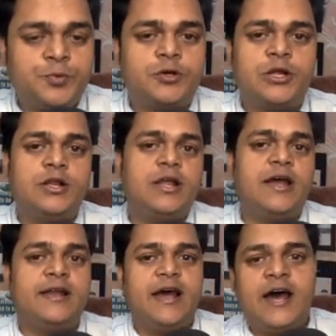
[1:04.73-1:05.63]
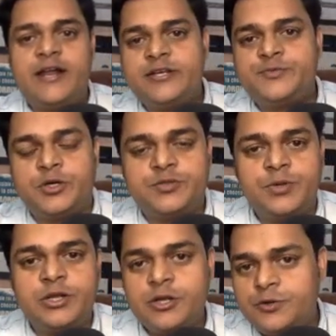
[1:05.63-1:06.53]
portal, and our
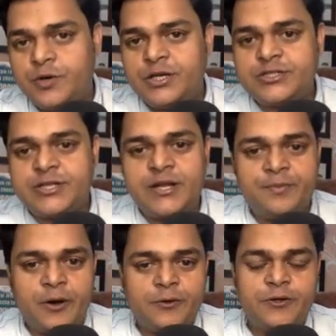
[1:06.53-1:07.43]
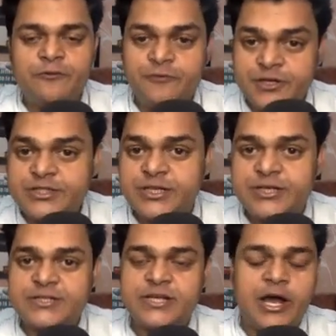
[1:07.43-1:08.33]
responsibility to understand about the
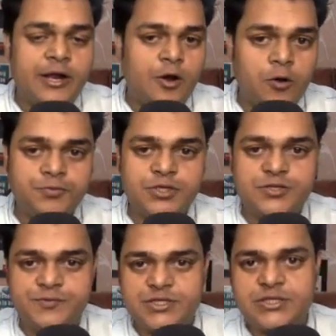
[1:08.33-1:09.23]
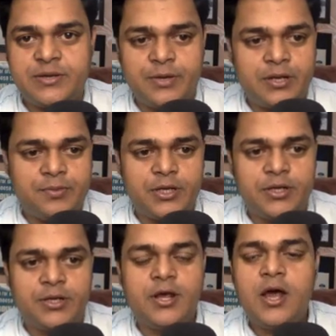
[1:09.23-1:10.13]
features or options which is available
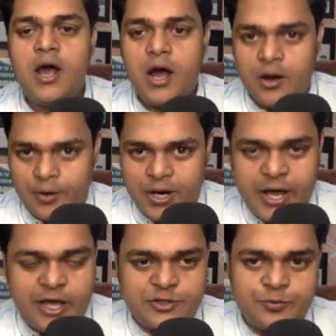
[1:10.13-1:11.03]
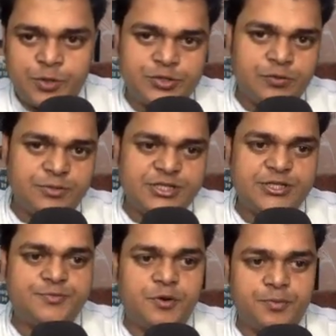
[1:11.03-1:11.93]
in our Azure Virtual
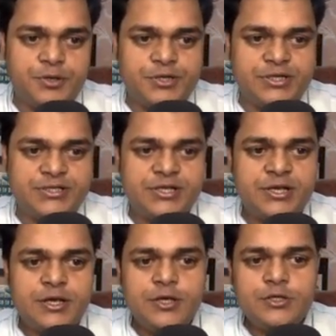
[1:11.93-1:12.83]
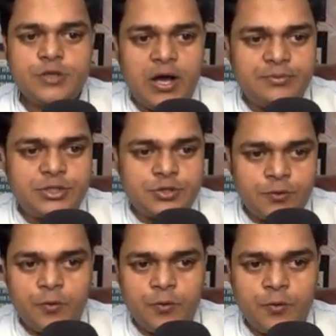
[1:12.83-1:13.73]
Machines properties. So I'm just
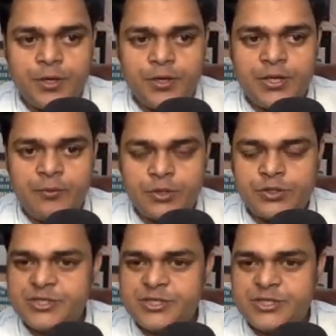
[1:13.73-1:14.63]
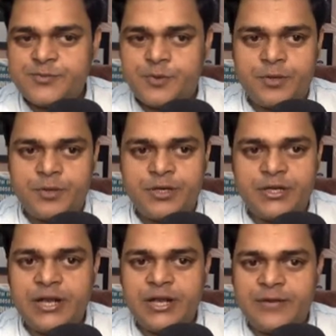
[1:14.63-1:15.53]
going to open the Virtual Machines
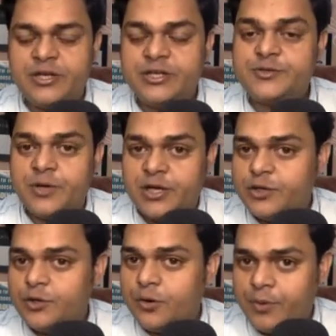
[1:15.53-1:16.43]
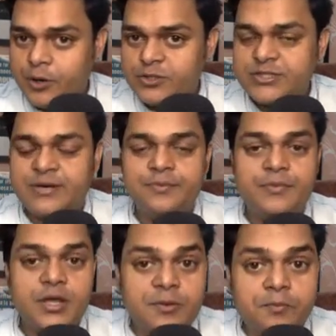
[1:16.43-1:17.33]
property. Let me explain you about some
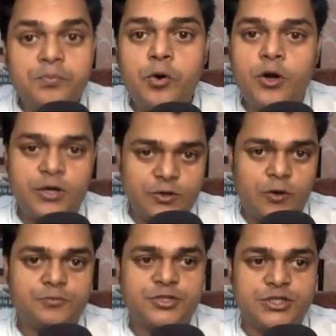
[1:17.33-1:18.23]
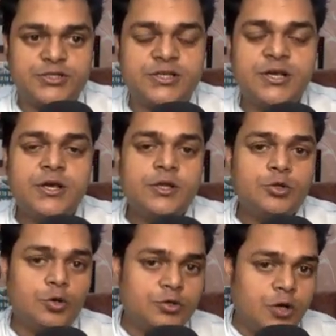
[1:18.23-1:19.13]
important options.
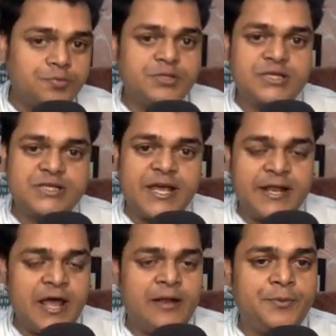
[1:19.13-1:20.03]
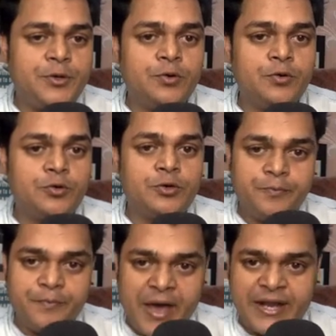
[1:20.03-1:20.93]
Those options can help you to
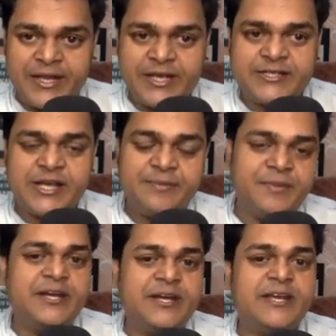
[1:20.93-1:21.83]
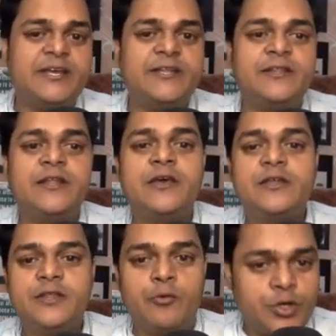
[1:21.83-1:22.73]
manage and maintain
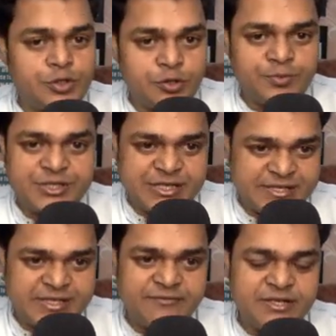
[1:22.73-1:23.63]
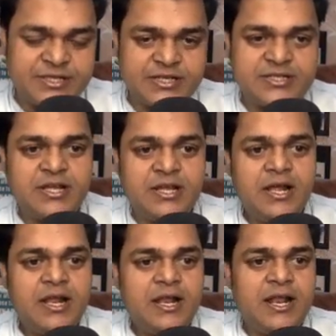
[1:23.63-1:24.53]
the virtual machine services.
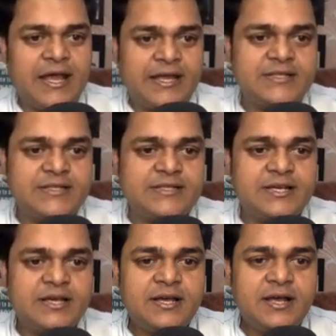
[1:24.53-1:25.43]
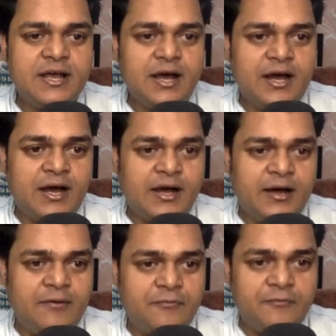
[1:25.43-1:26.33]
Like as
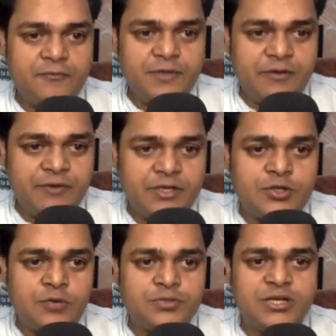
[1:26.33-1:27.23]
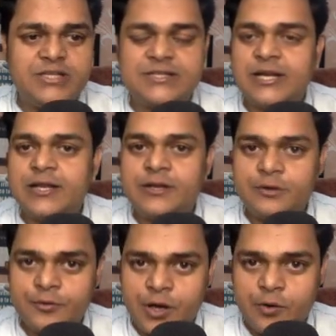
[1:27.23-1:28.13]
the first option is related
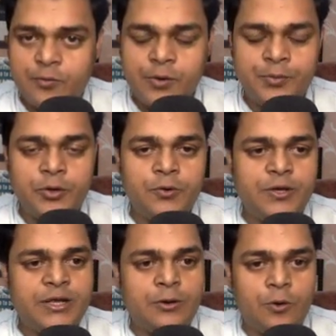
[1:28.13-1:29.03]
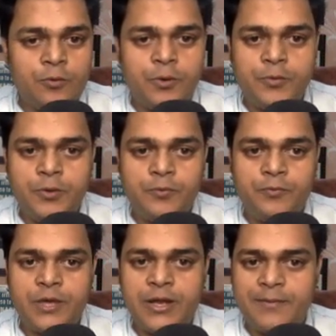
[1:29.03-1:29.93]
to the overview. In overview,
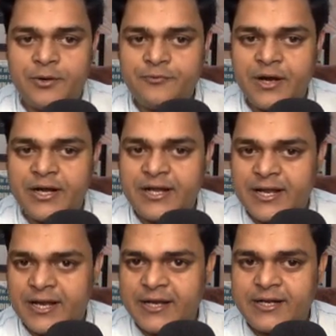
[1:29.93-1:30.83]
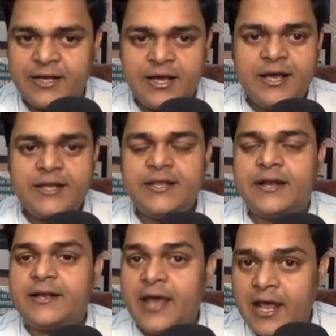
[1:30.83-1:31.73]
we are able to find Connect
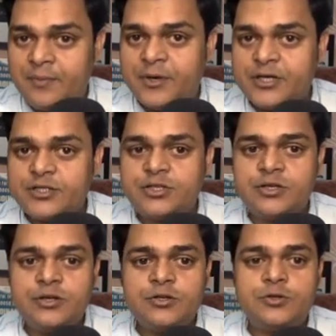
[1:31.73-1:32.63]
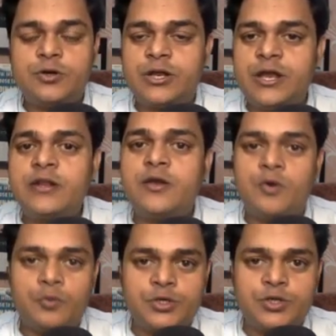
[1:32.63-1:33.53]
that help us to connect
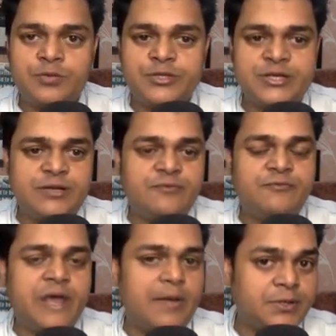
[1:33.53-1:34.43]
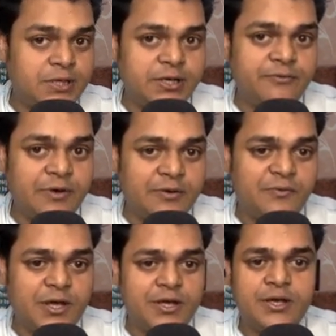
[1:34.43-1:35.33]
our virtual machine. We have a three different
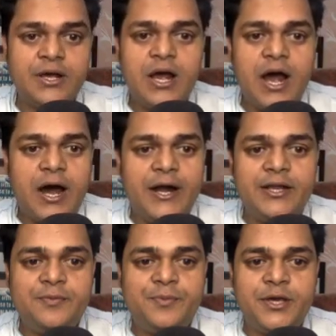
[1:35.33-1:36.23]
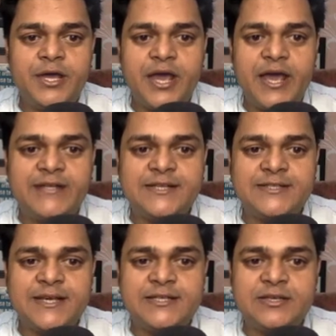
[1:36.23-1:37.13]
way: RDP,
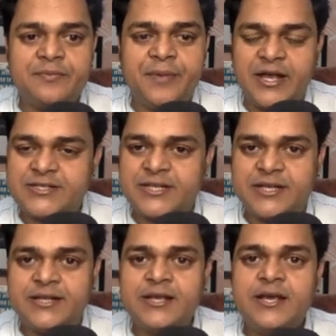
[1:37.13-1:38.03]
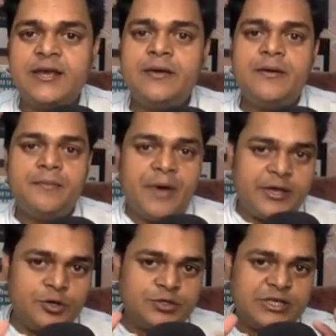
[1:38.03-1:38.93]
SSH, Bastion. By
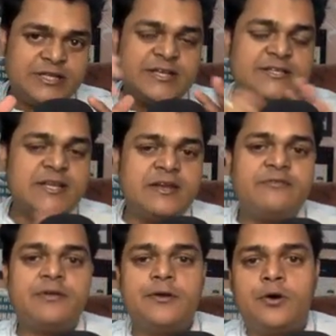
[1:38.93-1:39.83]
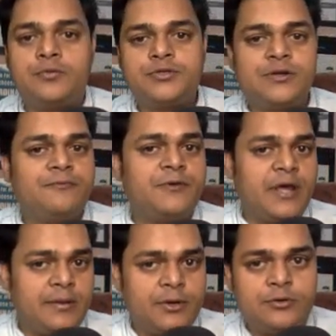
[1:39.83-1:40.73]
using these three different options, we
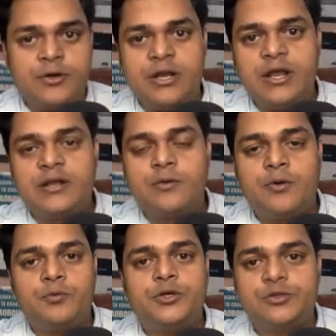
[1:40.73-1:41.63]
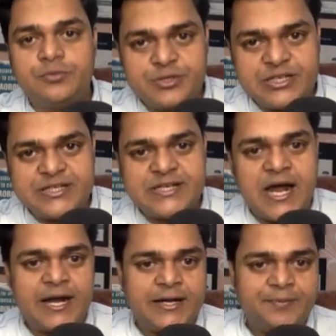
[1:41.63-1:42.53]
are able to connect our virtual machines
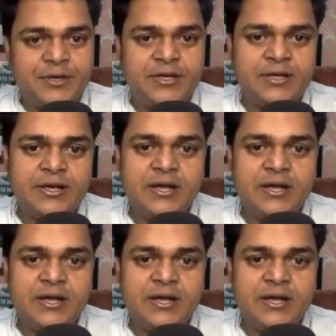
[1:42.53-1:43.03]
RDP,